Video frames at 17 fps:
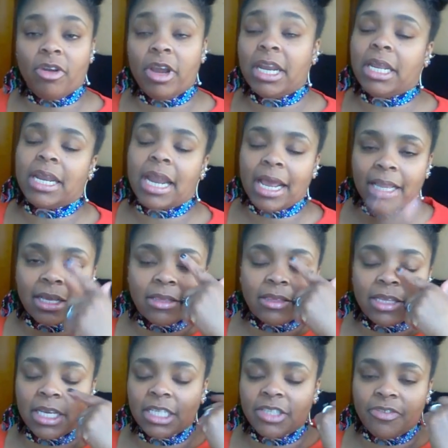And then I get
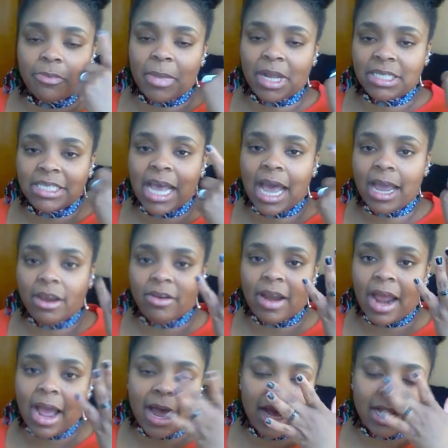things for my tired
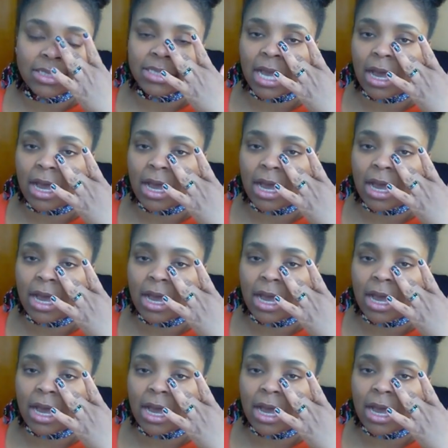eyes.